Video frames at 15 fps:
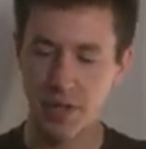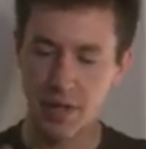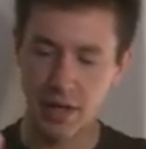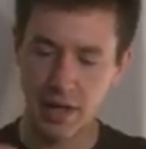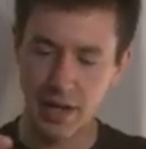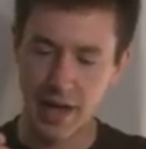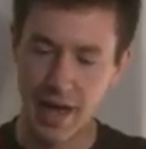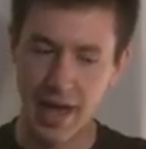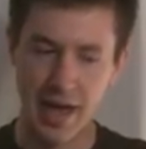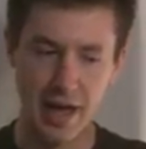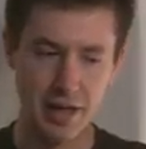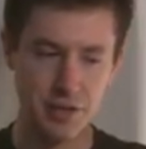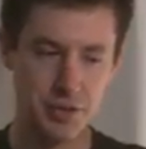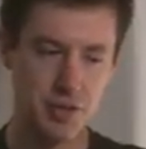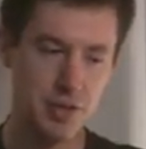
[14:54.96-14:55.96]
It
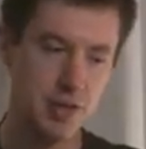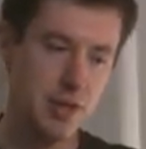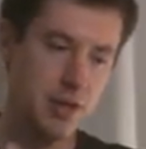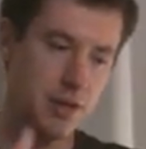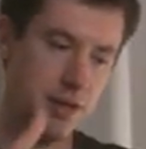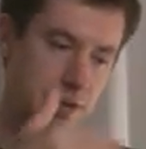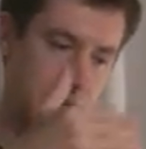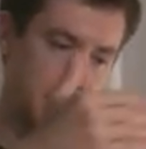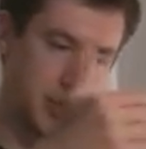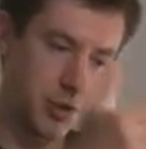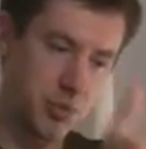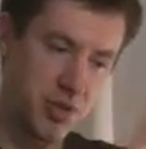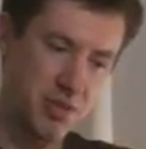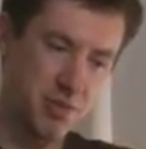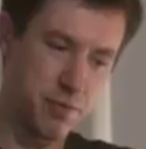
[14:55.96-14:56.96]
has a
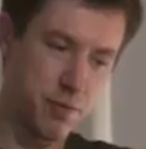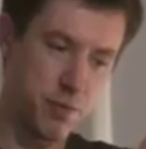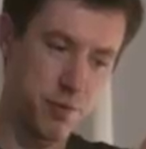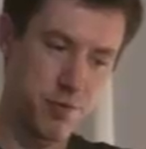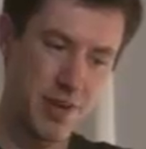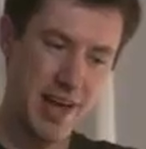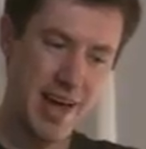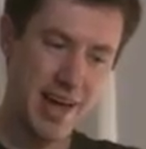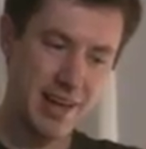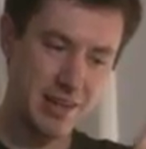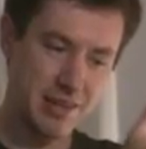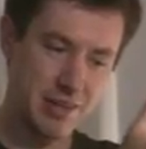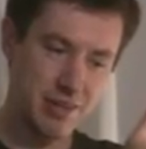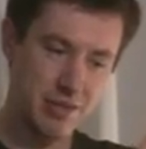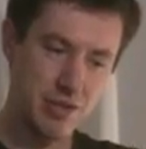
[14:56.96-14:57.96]
little bit
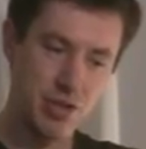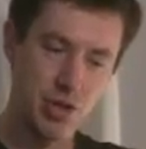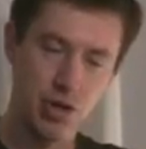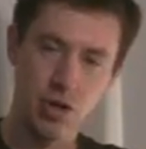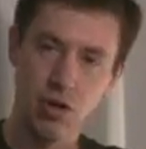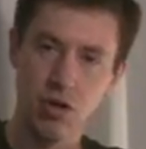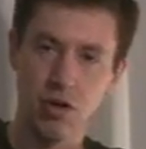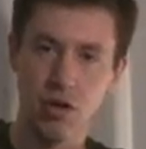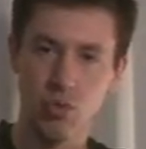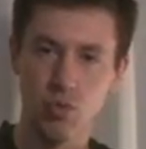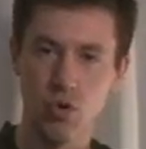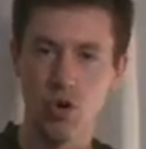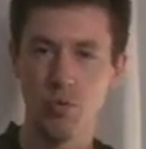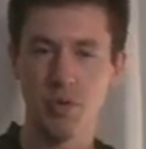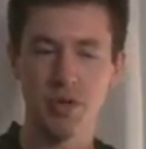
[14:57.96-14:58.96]
flat, dull
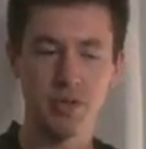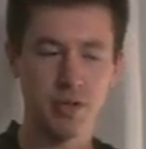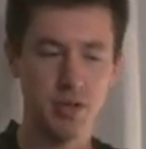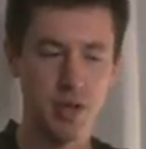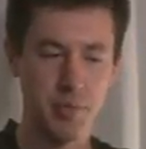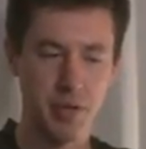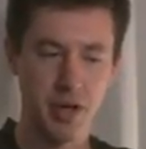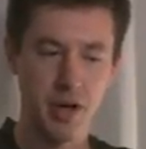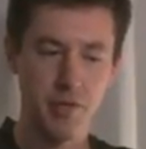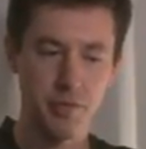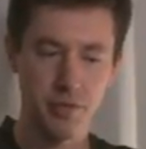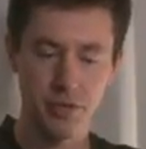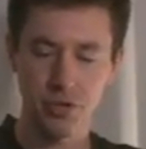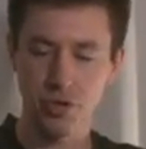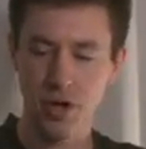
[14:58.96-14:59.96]
aroma coming off
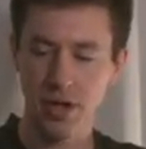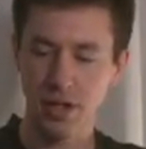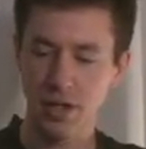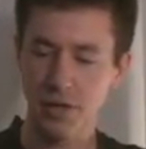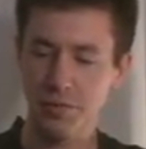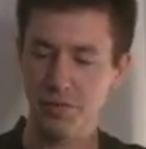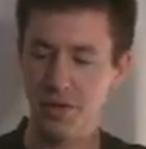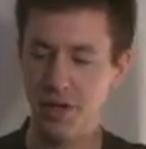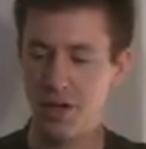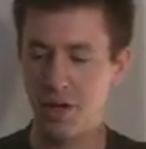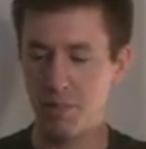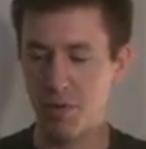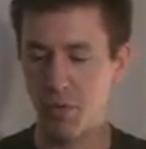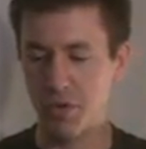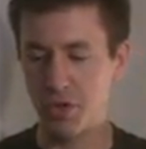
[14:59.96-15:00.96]
of the dry leaf.
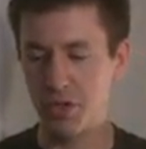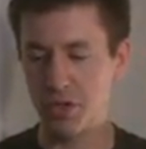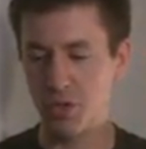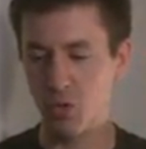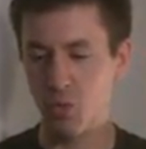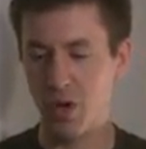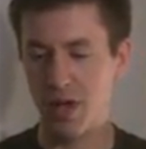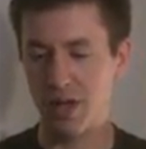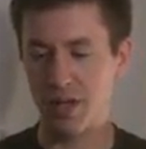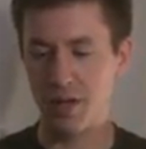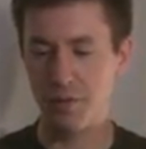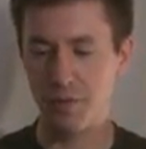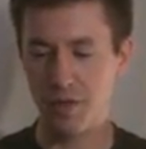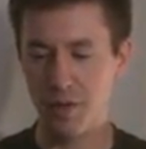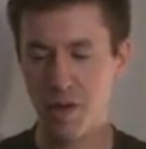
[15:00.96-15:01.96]
But when you get to the wet
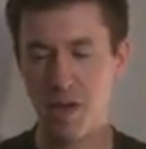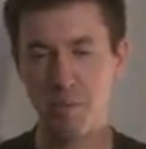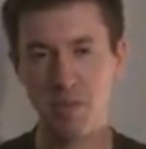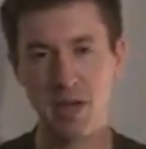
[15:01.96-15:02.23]
leaf, it